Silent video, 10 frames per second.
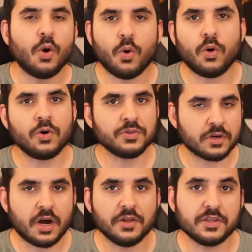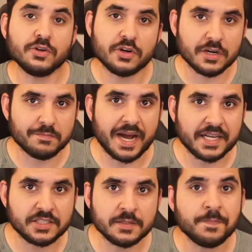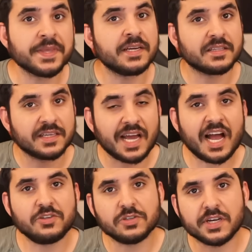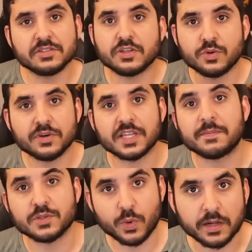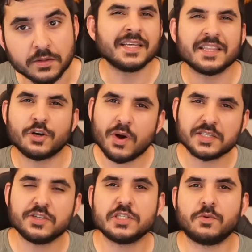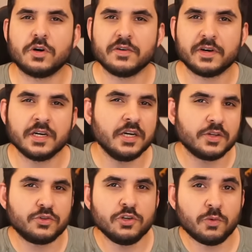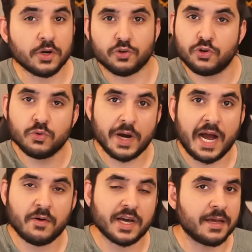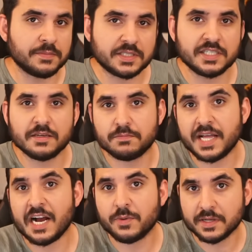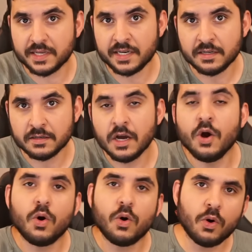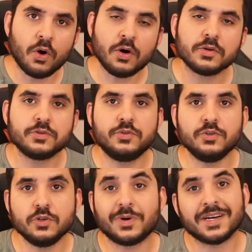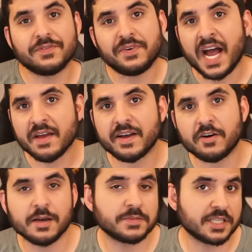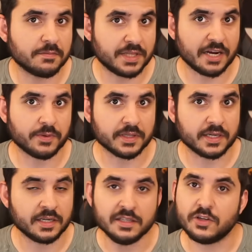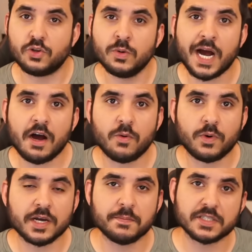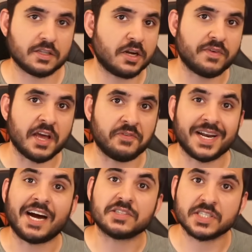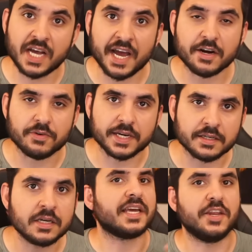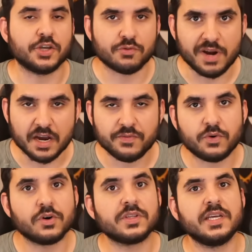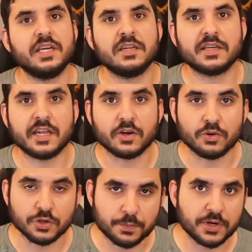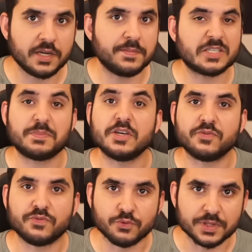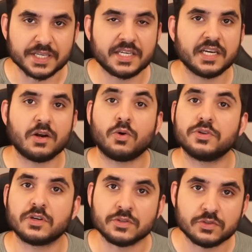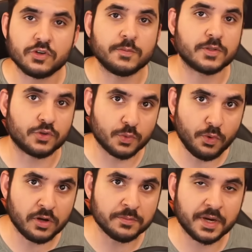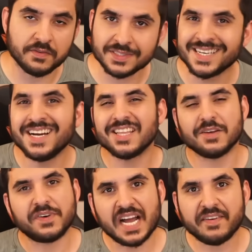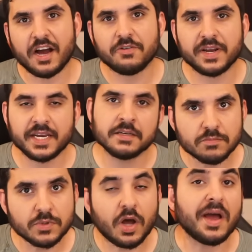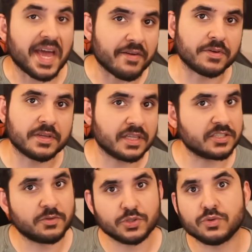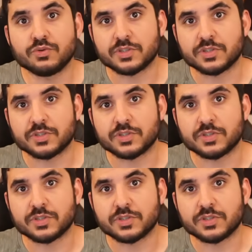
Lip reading: all the content you could imagine. Casual guilds are doing them as well. The question is more of a, do you want a 2-hour MC in Blackwing Lair? Or do you want a 5-hour MC in Blackwing Lair? The 2-hour one means a lot of effort outside a raid. Getting your rank 14, getting all your pre-bis, being fully geared, all the consumes and all the world buffs. The 5-hour raid, not everything. They still want you to do